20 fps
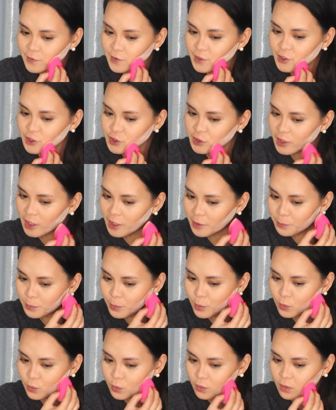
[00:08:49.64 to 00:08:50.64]
you a
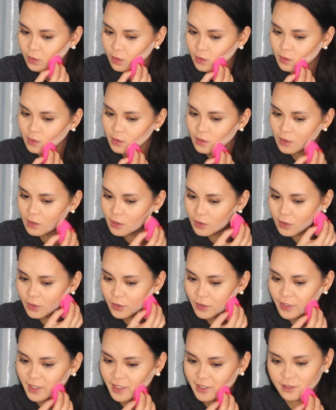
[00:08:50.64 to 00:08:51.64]
sharp look
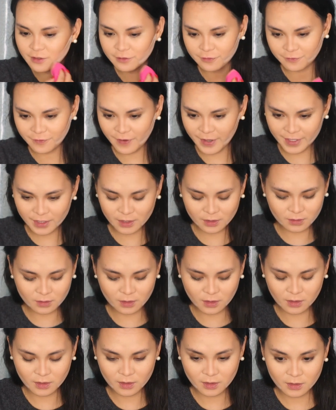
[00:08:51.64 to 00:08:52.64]
or a
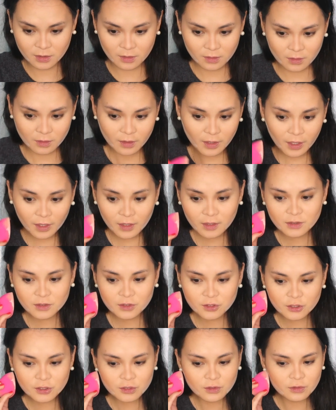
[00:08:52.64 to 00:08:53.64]
defined
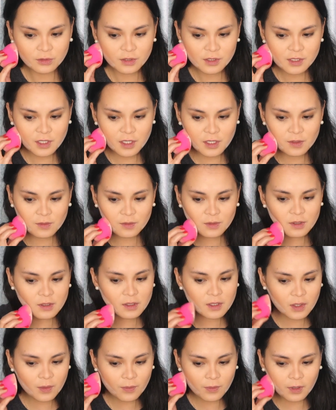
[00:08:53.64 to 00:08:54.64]
edge dun sa iyong
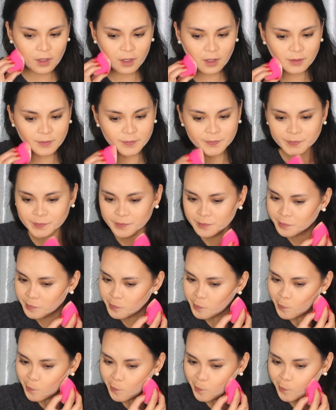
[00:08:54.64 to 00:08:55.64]
ginawang
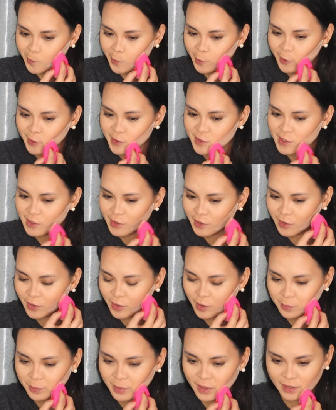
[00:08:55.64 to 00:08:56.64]
bronzer
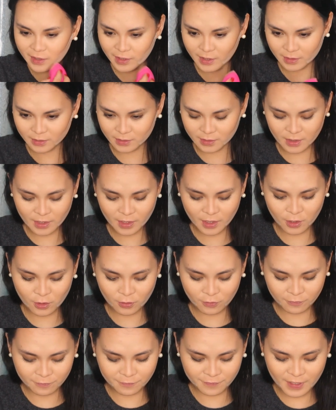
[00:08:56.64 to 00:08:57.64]
or pagkat ng
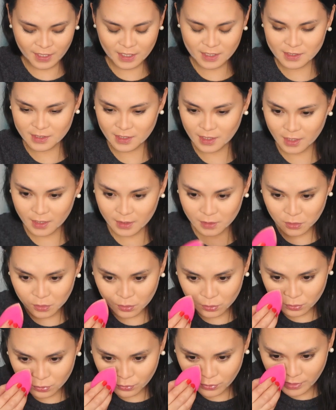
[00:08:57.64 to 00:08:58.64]
iyong face. And
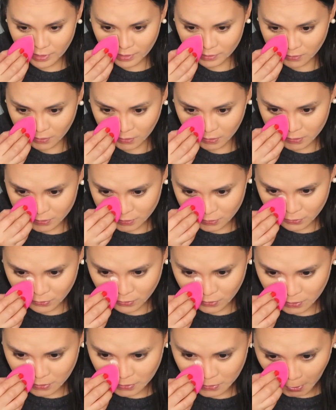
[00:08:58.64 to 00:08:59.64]
you do that
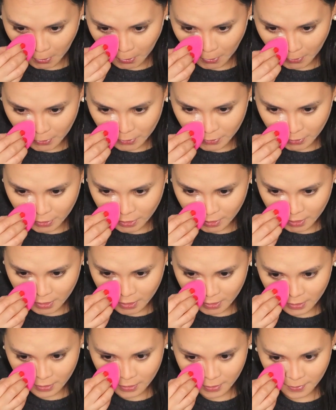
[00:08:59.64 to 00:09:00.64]
also on
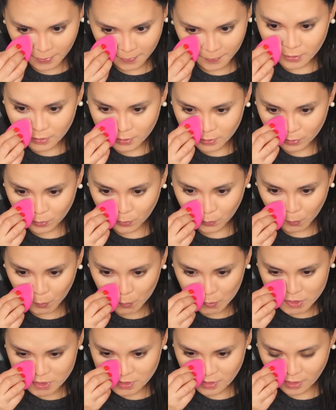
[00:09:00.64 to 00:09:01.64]
the
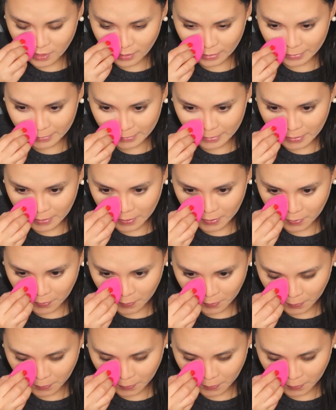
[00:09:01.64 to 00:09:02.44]
nose area.